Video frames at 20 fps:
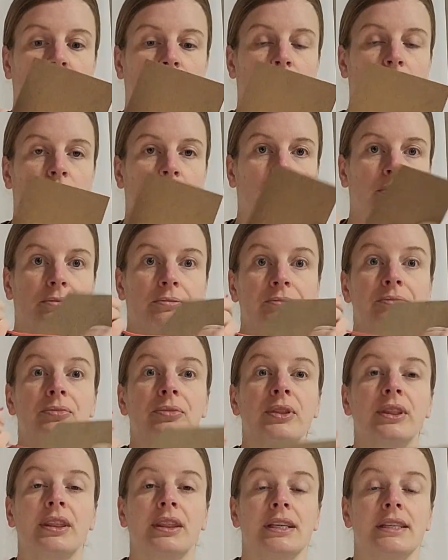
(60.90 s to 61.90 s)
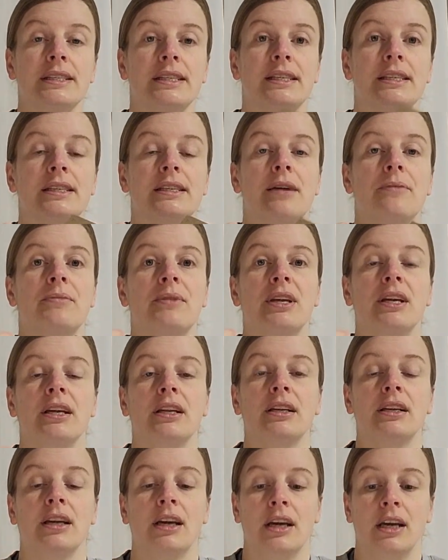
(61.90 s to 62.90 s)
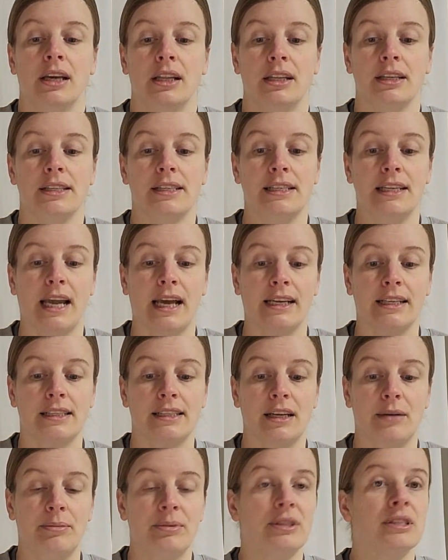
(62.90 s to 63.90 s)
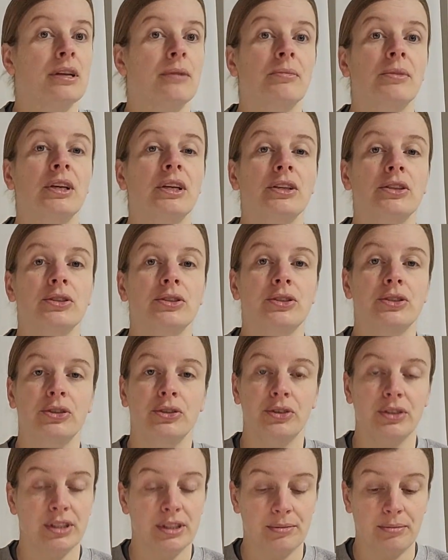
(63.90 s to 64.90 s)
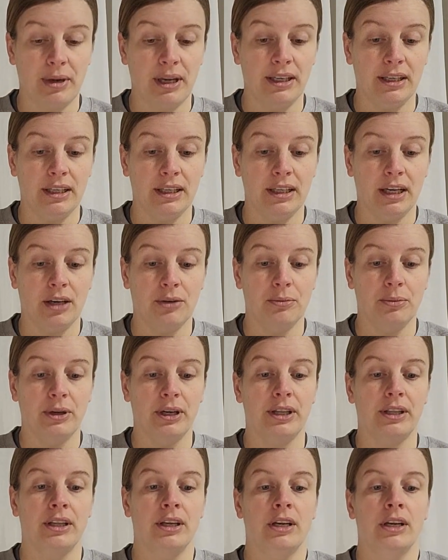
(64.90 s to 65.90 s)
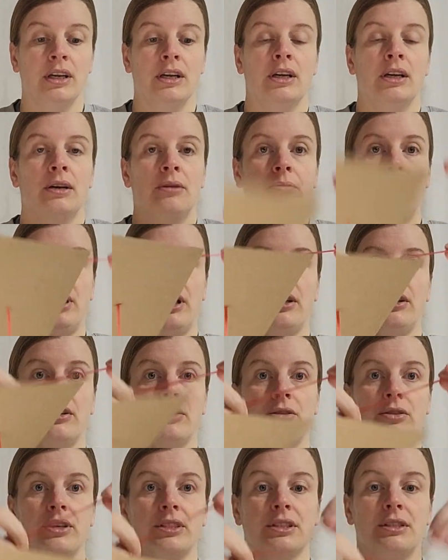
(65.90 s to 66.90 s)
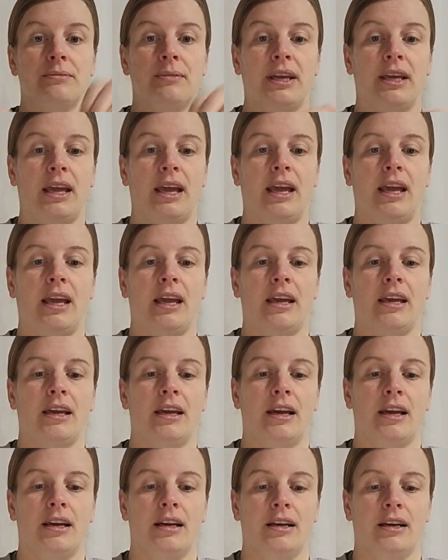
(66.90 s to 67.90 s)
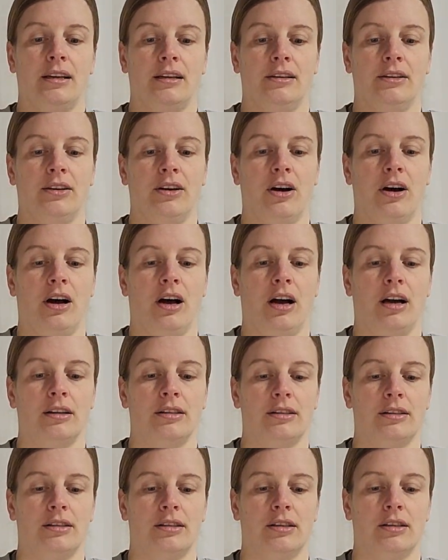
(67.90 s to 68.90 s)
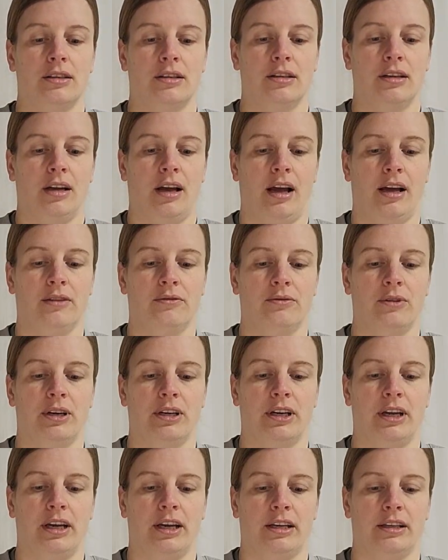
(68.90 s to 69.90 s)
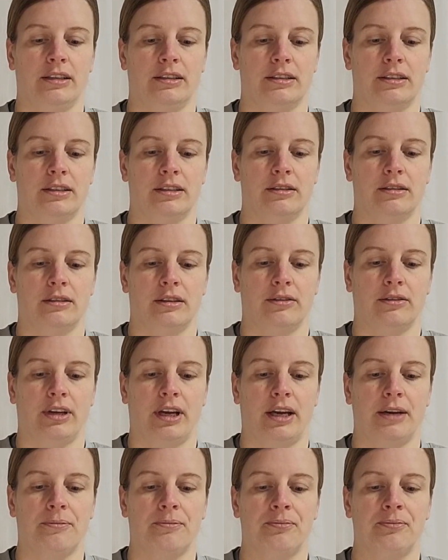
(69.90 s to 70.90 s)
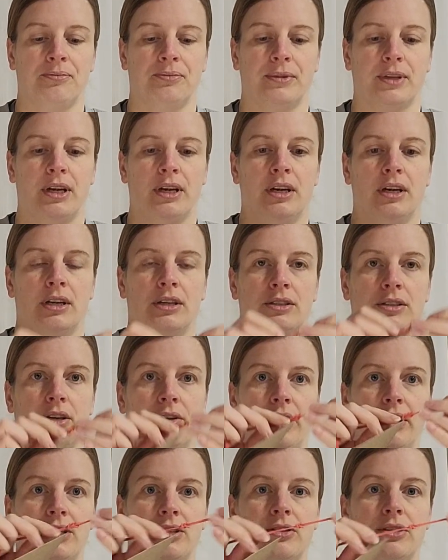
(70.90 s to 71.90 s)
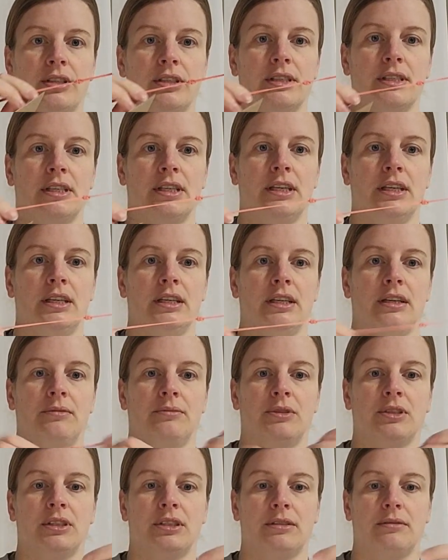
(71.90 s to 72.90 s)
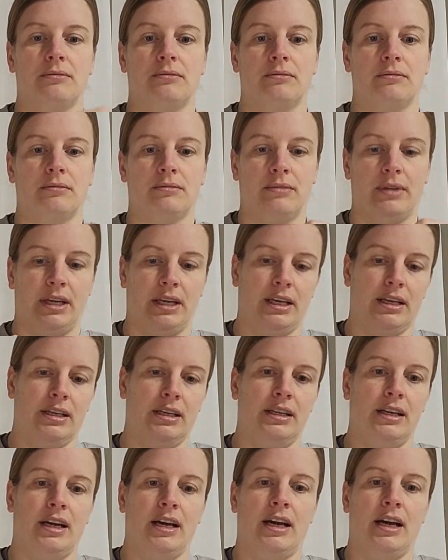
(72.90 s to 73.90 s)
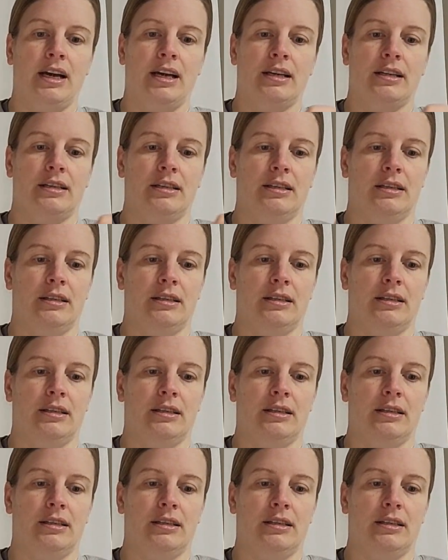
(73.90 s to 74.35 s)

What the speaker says: hole. This next step is something your students may need help with, but they're going to make a knot on one end, okay? So as you can see, I'm just making a knot.